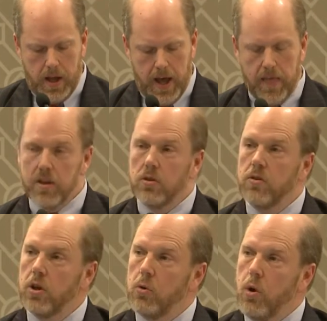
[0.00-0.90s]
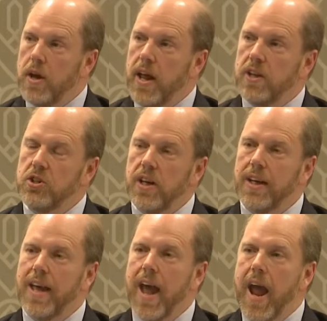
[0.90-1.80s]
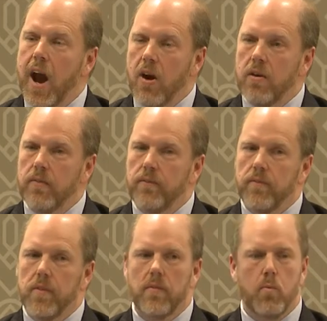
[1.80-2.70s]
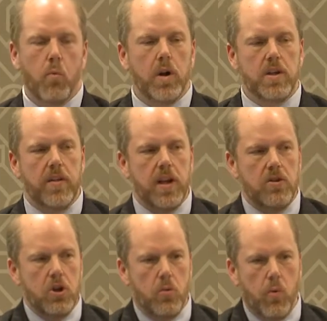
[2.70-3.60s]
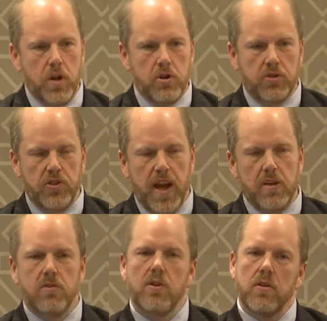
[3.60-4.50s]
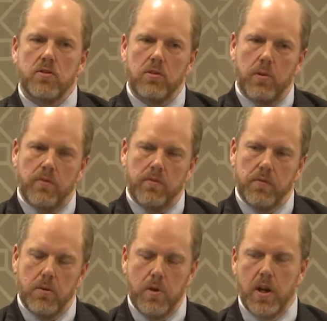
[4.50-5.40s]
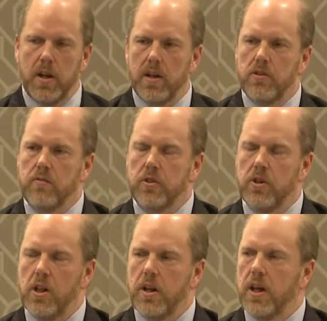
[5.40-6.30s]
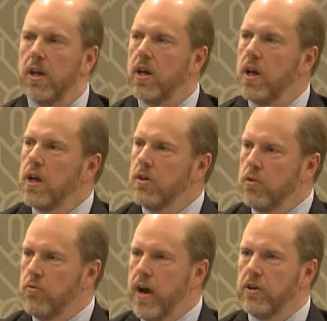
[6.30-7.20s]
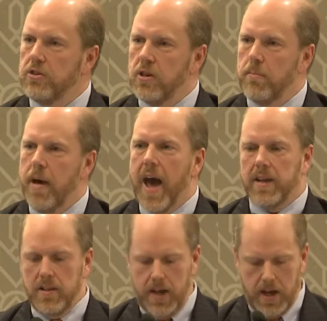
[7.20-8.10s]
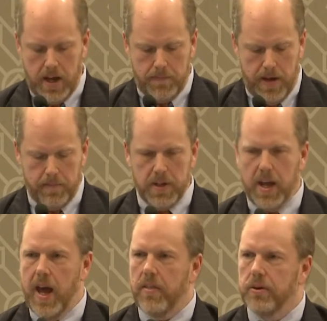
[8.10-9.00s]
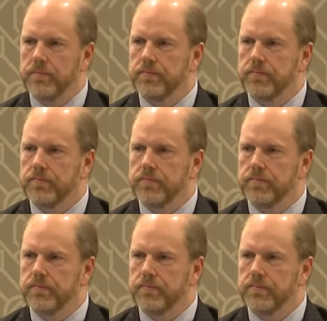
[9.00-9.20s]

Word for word: And the, the coordination and care, what do they do when you're sent to a community facility? Do the records come back? Do they keep them together?